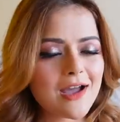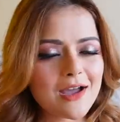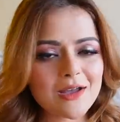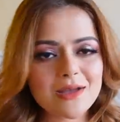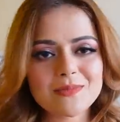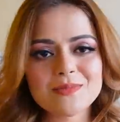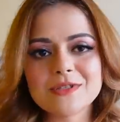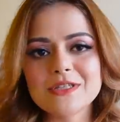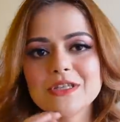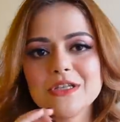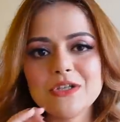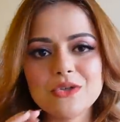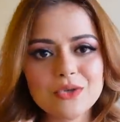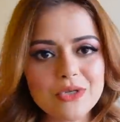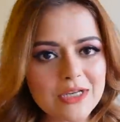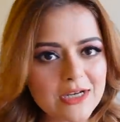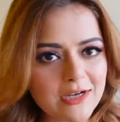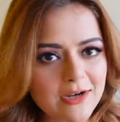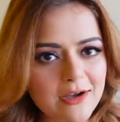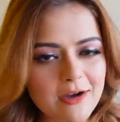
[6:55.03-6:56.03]

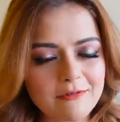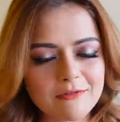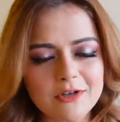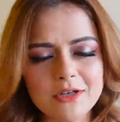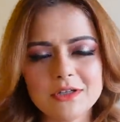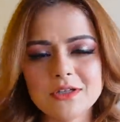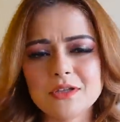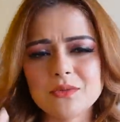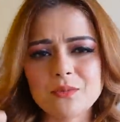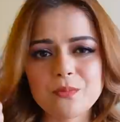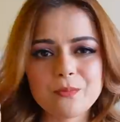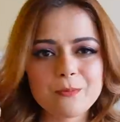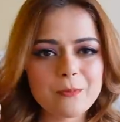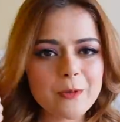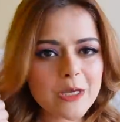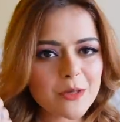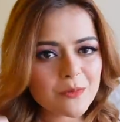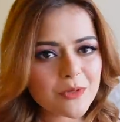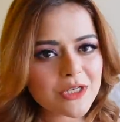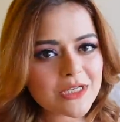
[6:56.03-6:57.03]
Absolutely love it. The
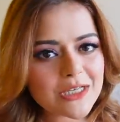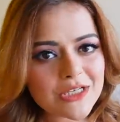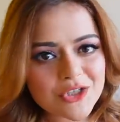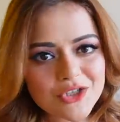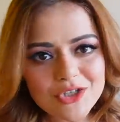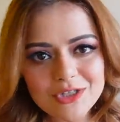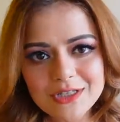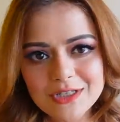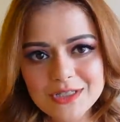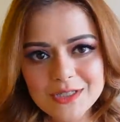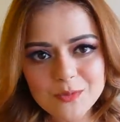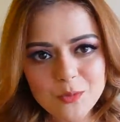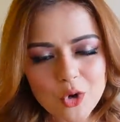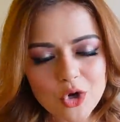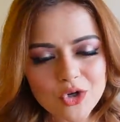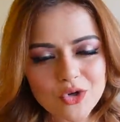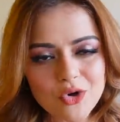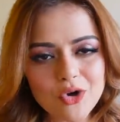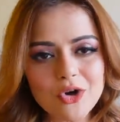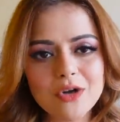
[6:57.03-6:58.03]
pigmentation is
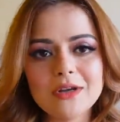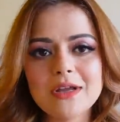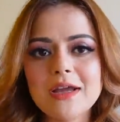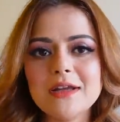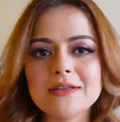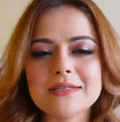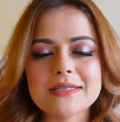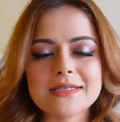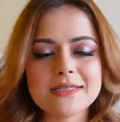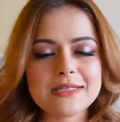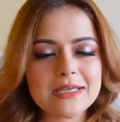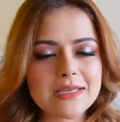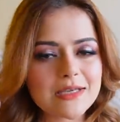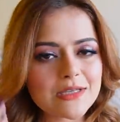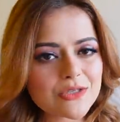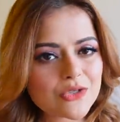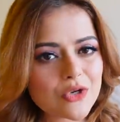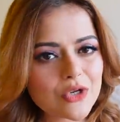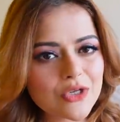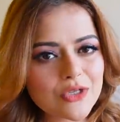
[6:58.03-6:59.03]
spot on. It
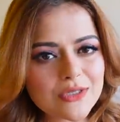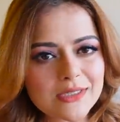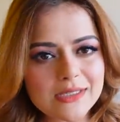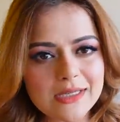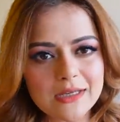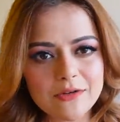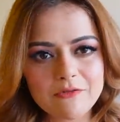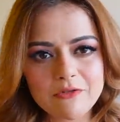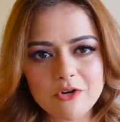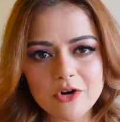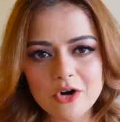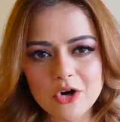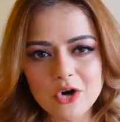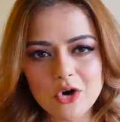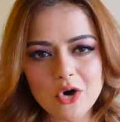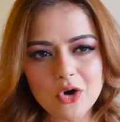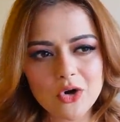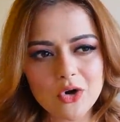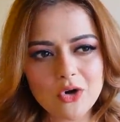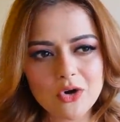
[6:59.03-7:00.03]
stays on your skin for a
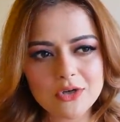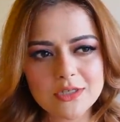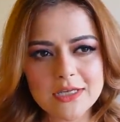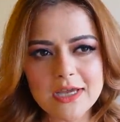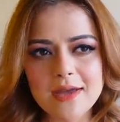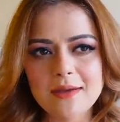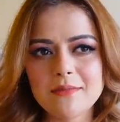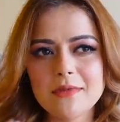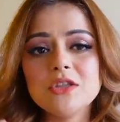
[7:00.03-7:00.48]
long, long time.